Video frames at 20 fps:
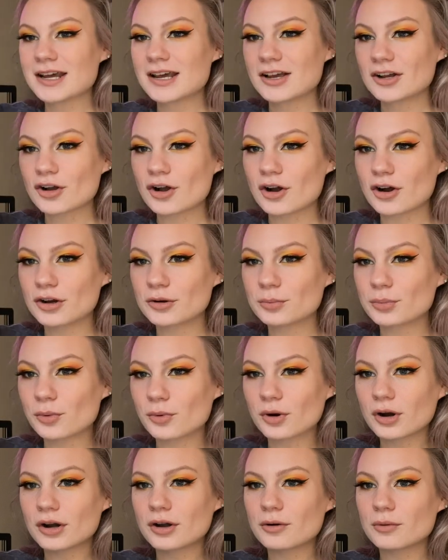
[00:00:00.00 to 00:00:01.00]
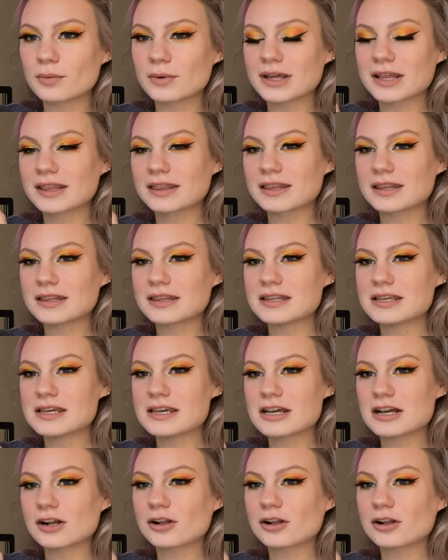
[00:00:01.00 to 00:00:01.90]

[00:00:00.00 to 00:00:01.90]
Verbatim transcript: cardboard with the